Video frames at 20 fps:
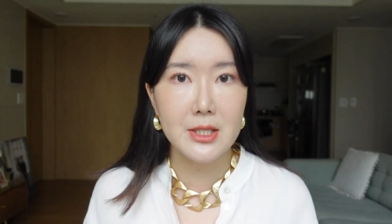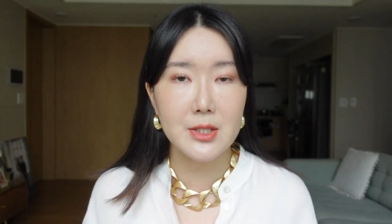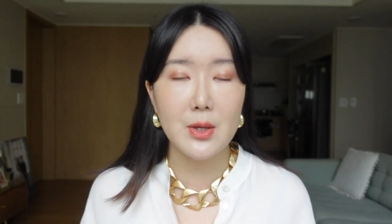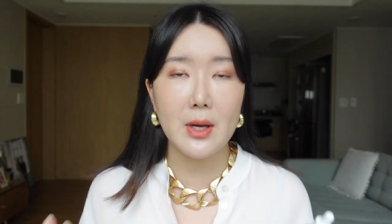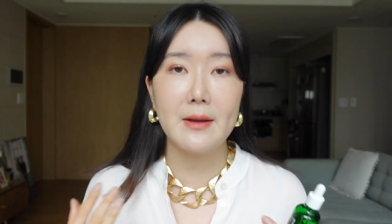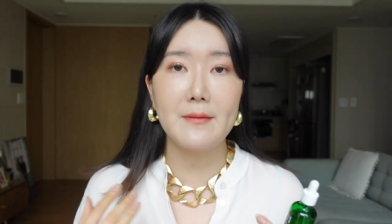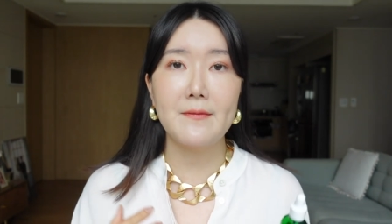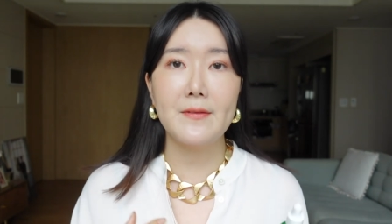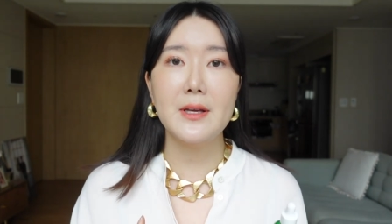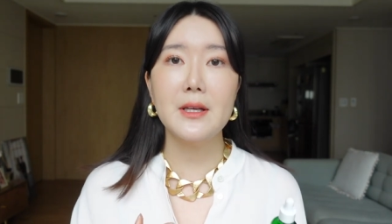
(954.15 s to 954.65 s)
So
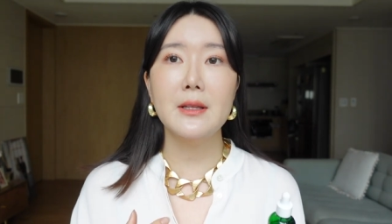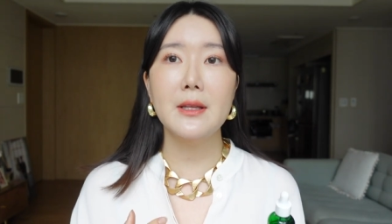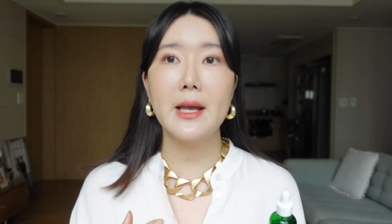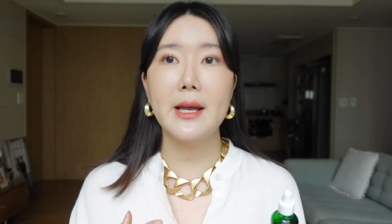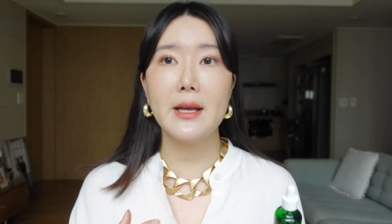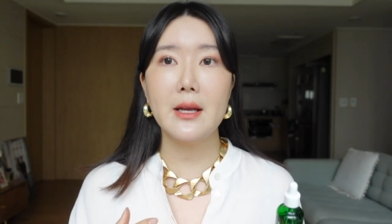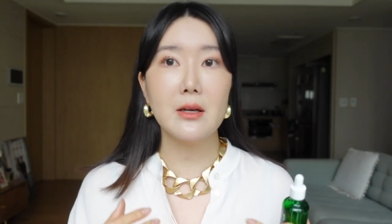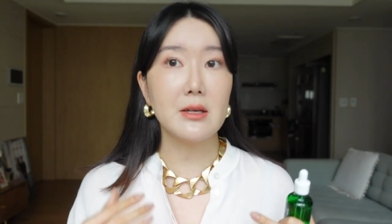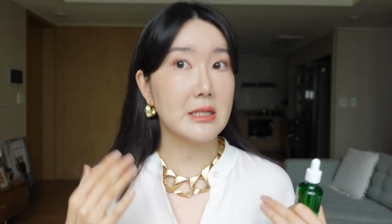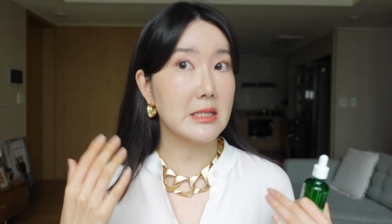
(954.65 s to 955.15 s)
I feel
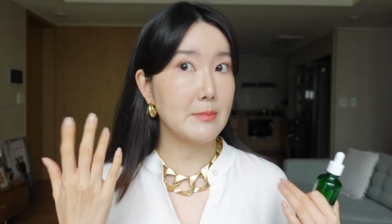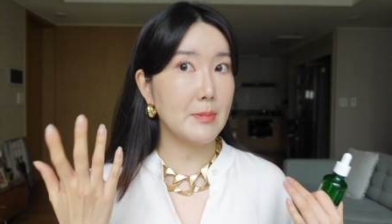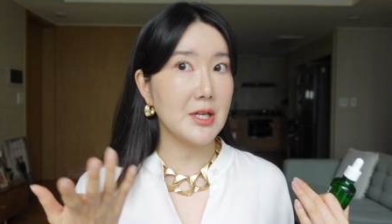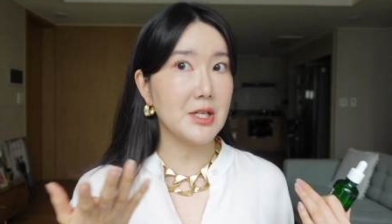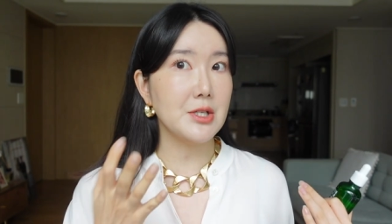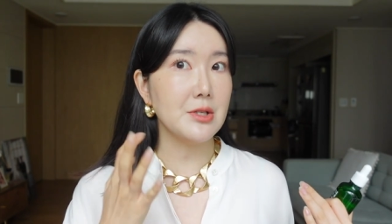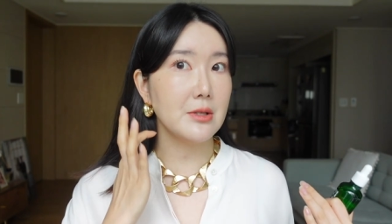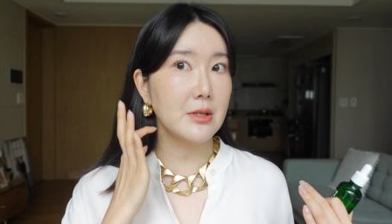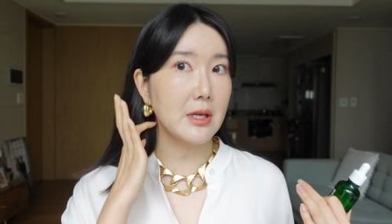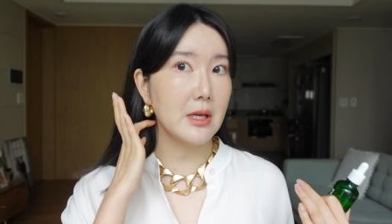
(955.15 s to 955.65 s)
like,
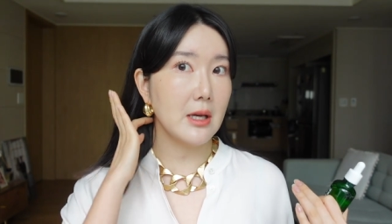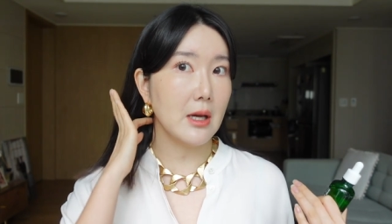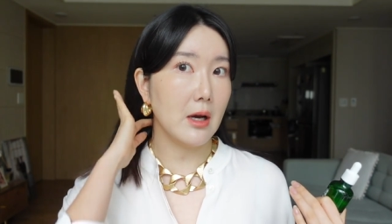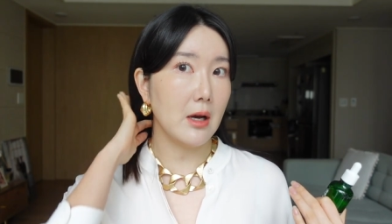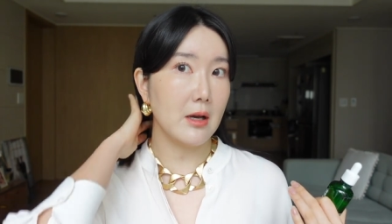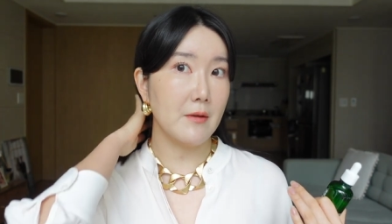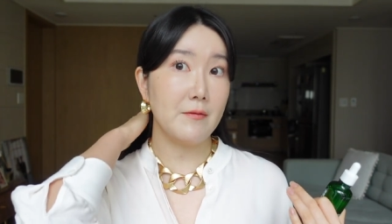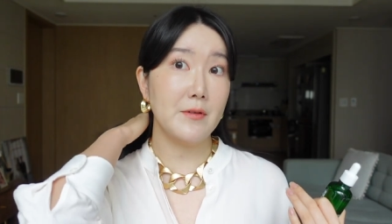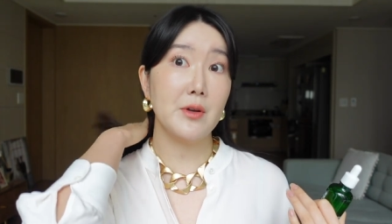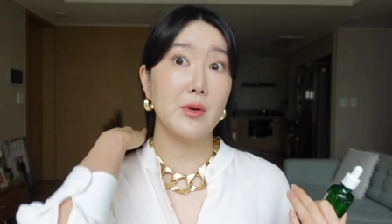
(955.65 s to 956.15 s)
especially
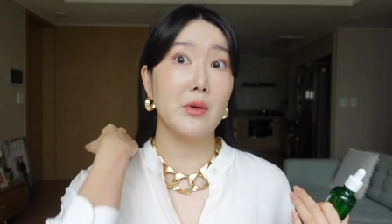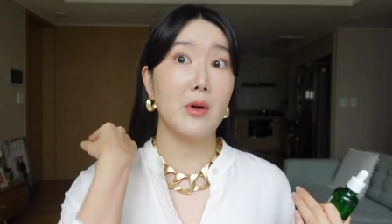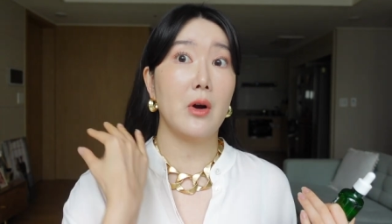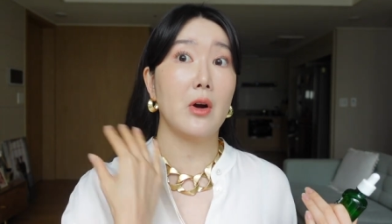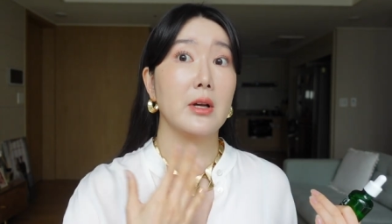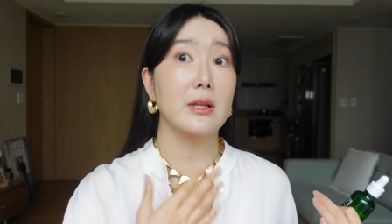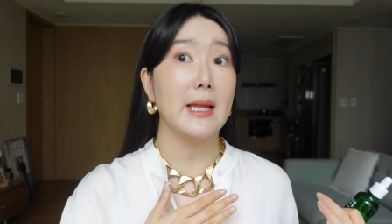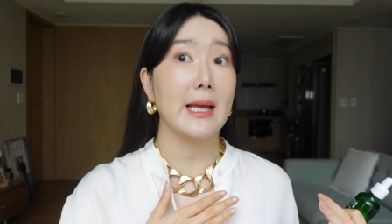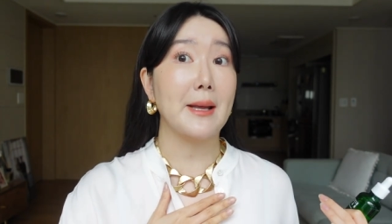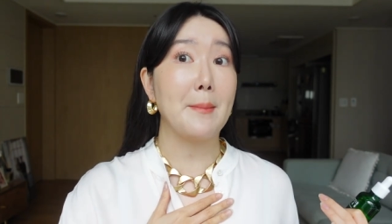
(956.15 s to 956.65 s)
uh, if you
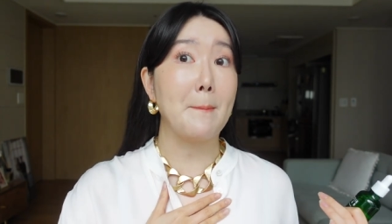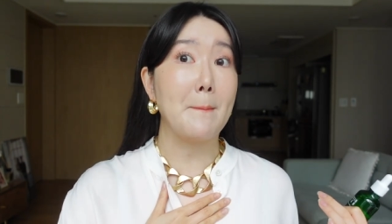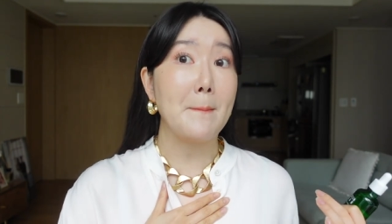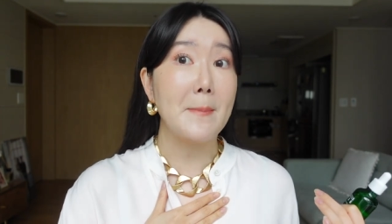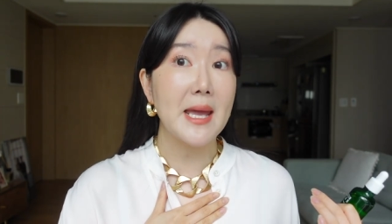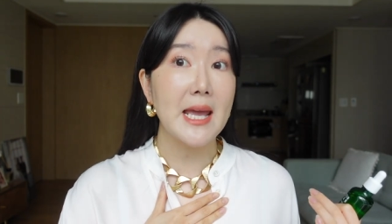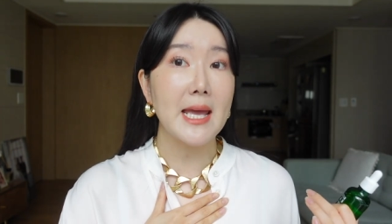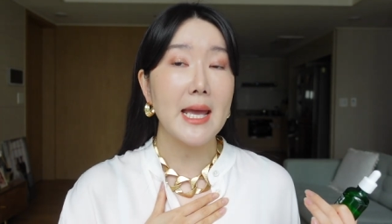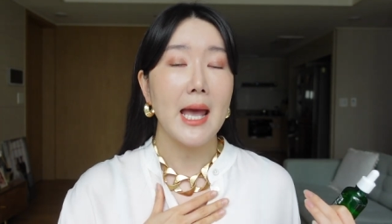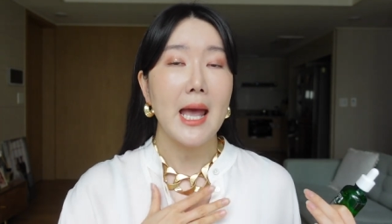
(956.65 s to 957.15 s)
are like
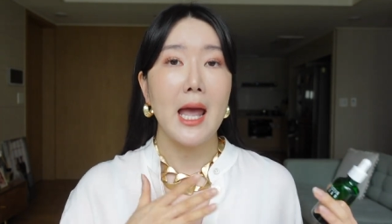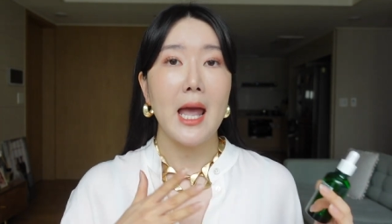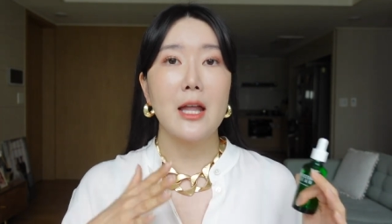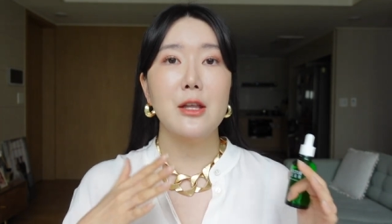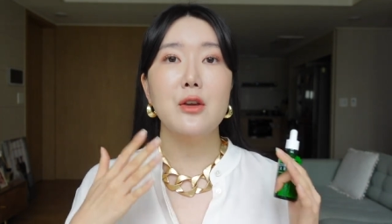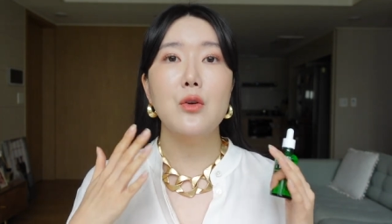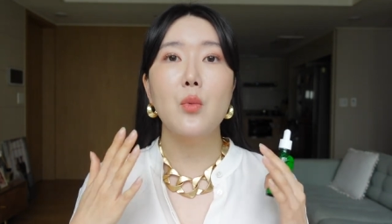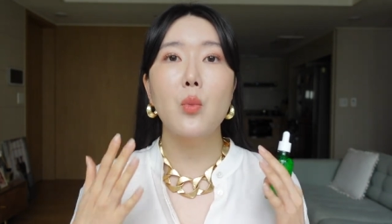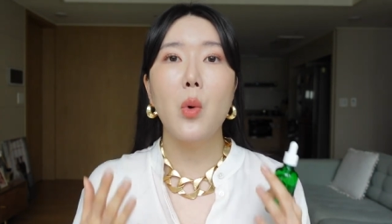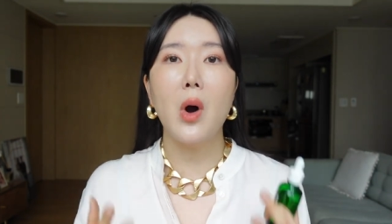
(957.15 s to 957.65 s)
me
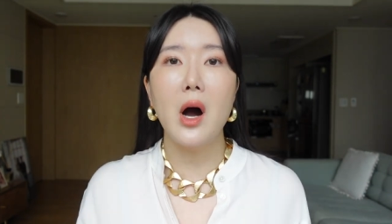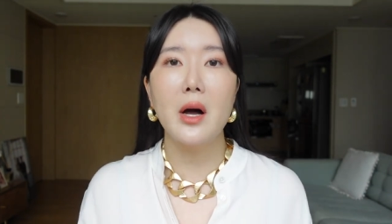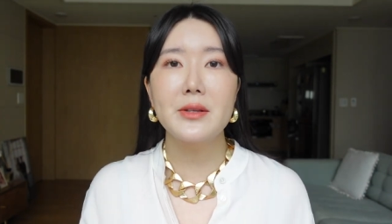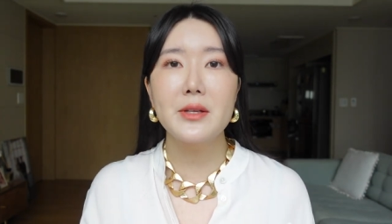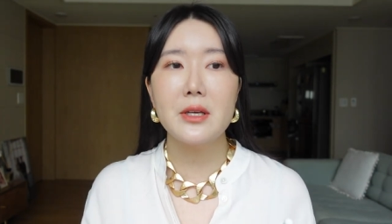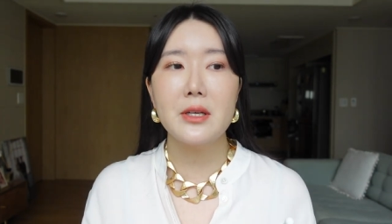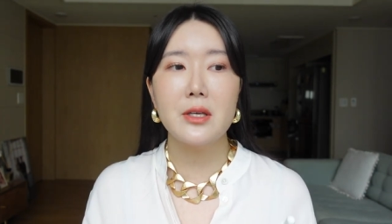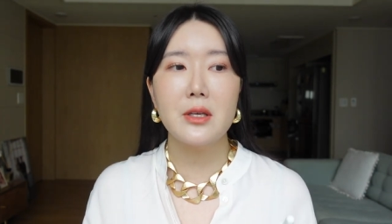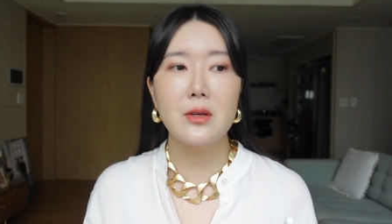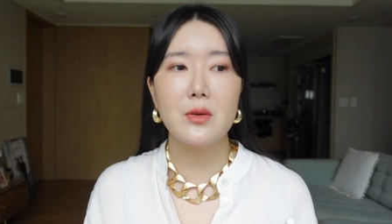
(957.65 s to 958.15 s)
and you
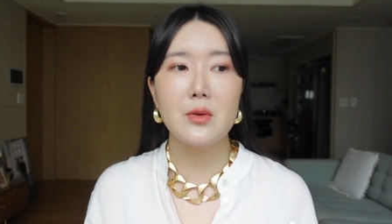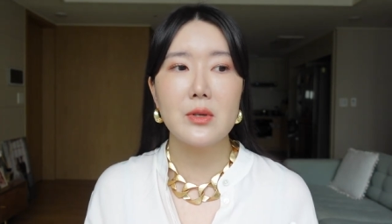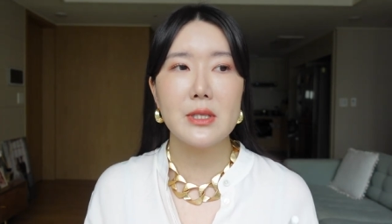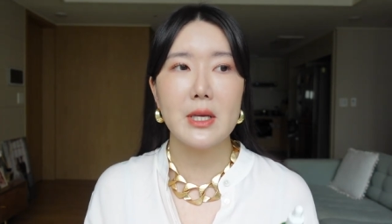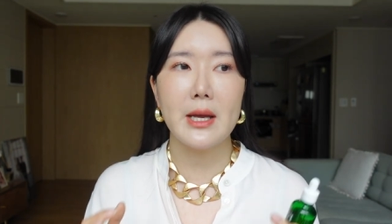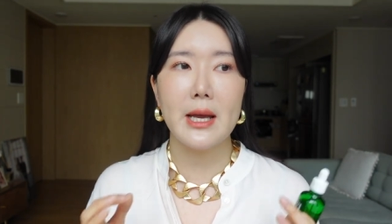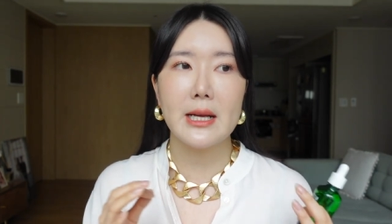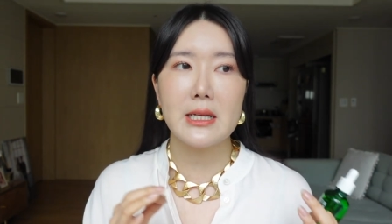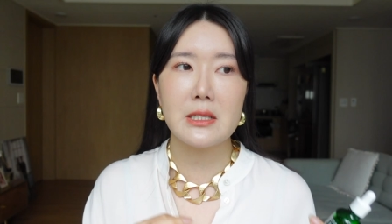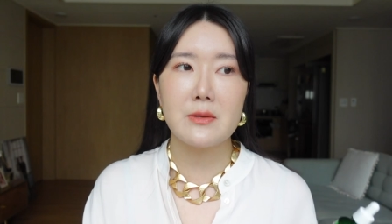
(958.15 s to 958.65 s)
wanna use
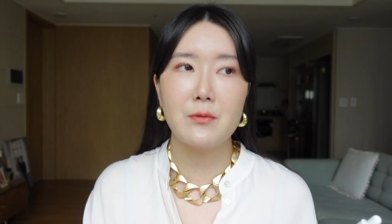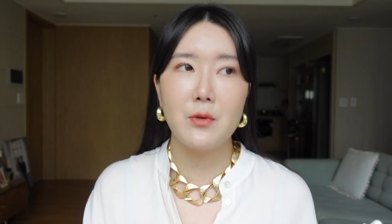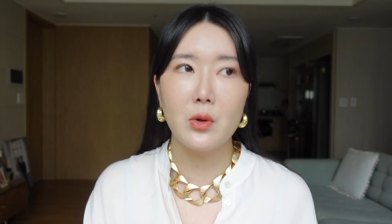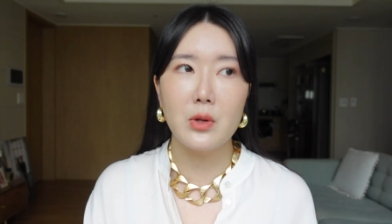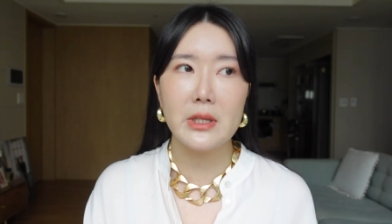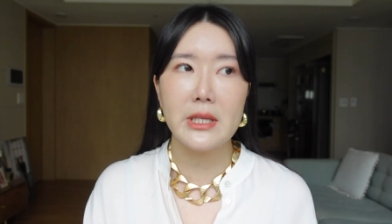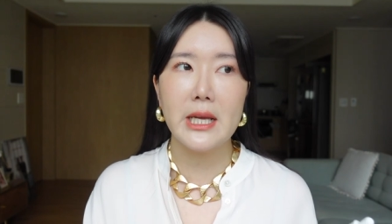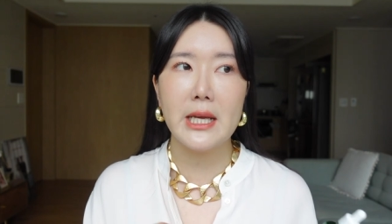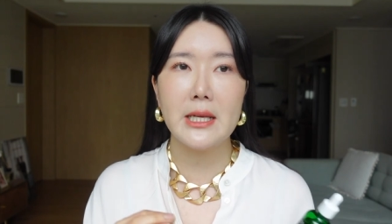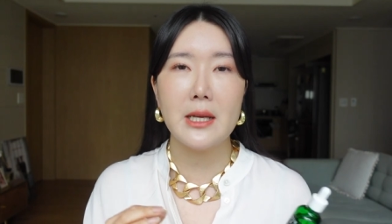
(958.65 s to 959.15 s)
an
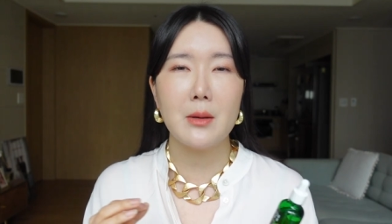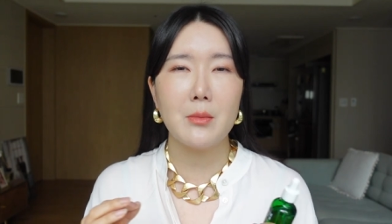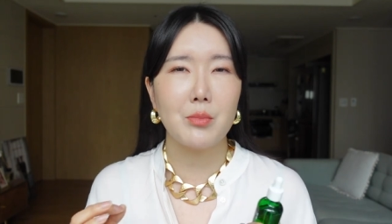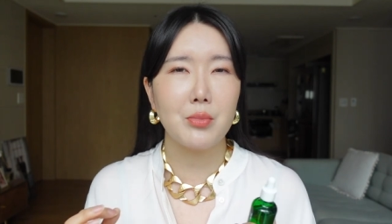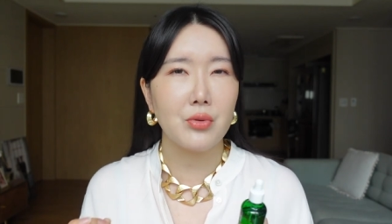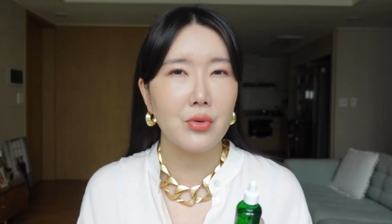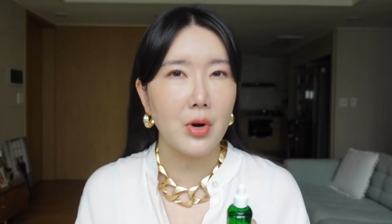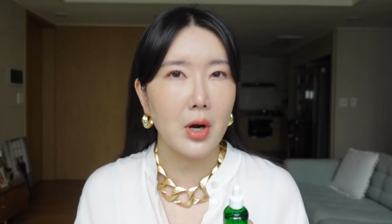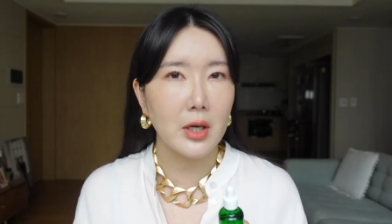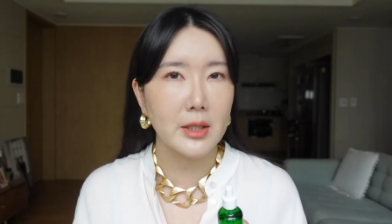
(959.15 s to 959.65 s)
exfoliating
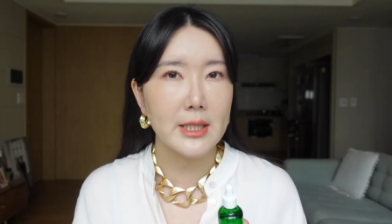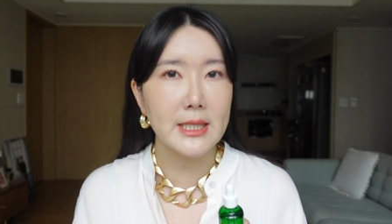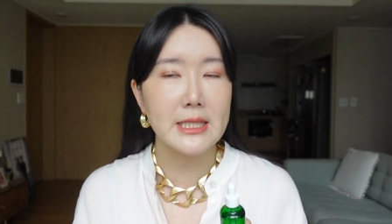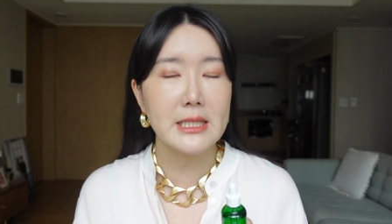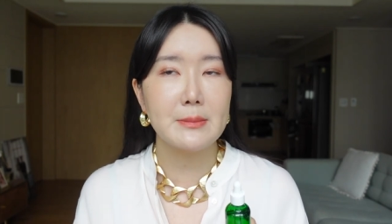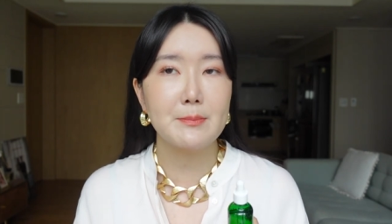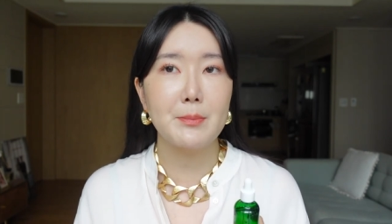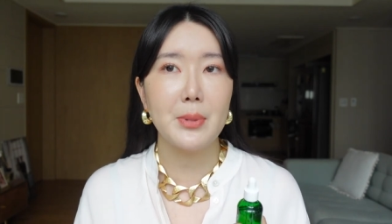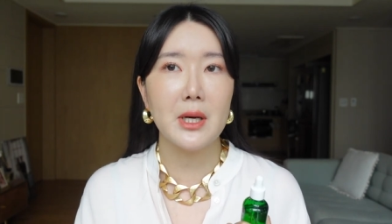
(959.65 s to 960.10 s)
product,